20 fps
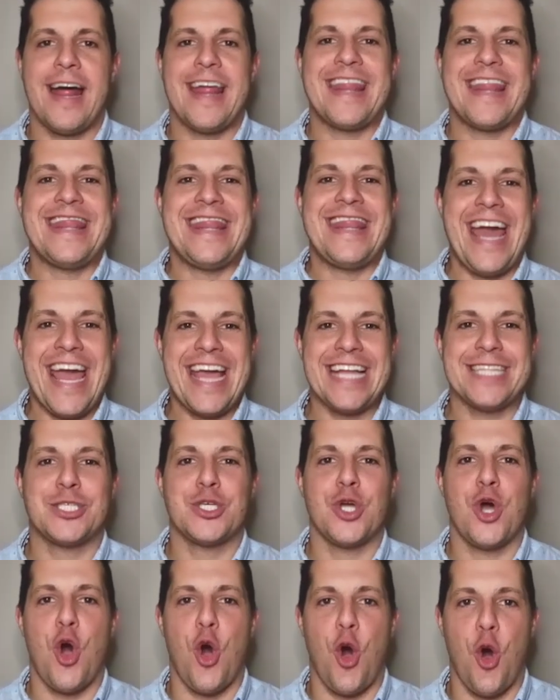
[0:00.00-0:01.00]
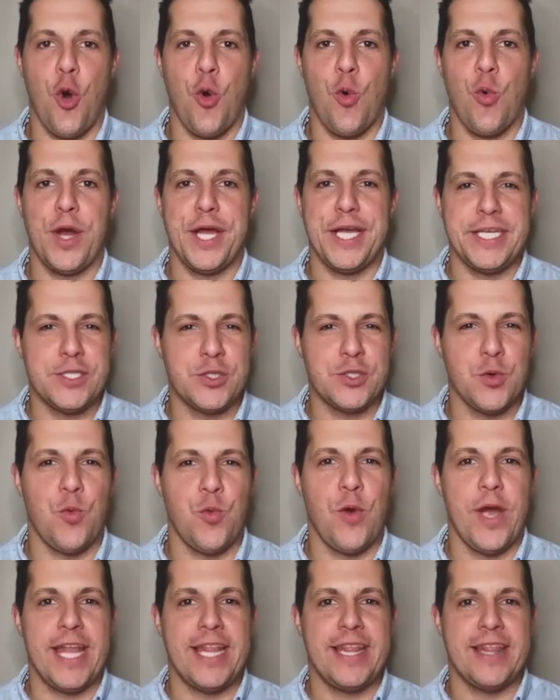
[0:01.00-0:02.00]
That's always
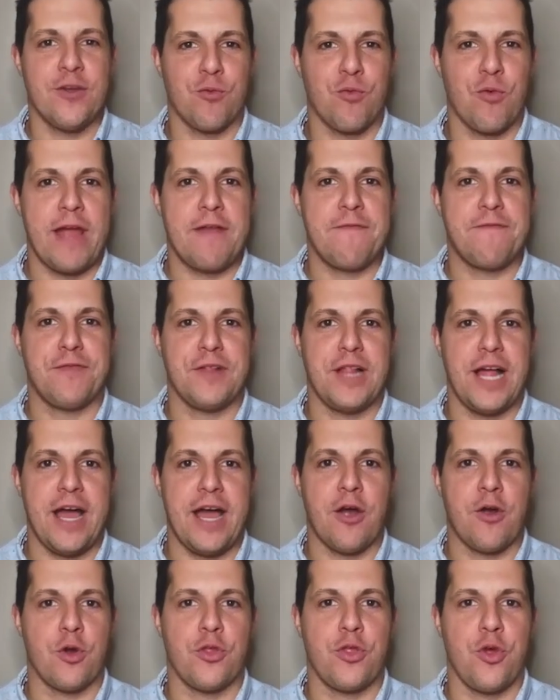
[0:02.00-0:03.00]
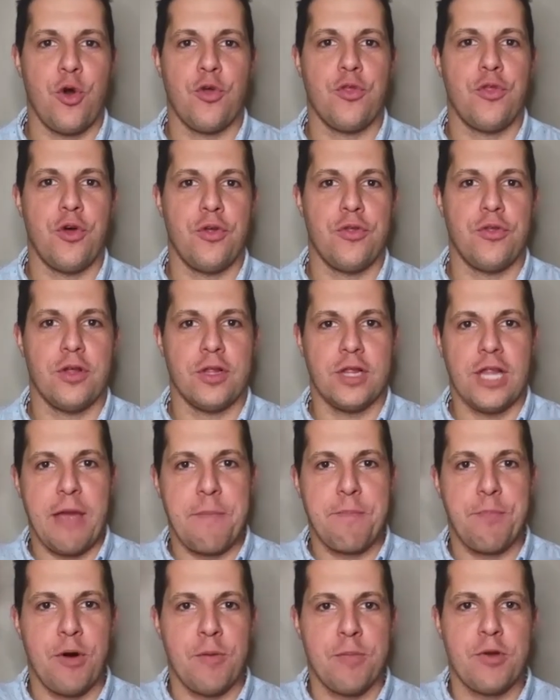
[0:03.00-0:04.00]
when the red flag or the
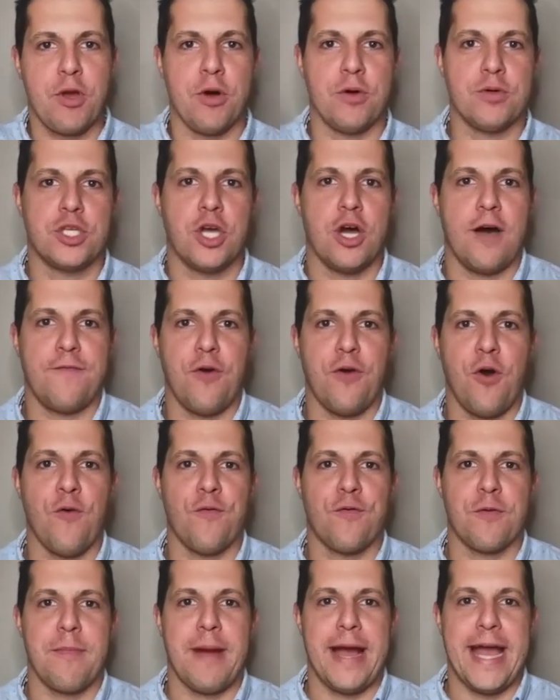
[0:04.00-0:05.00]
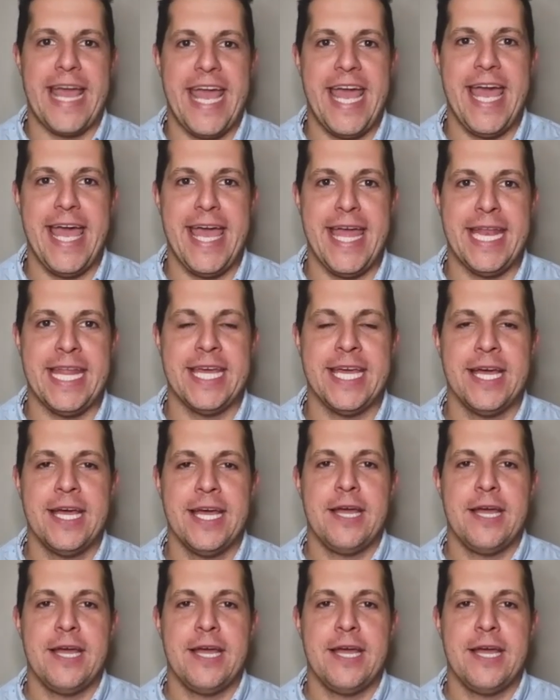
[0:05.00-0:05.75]
light bulb goes off over my head.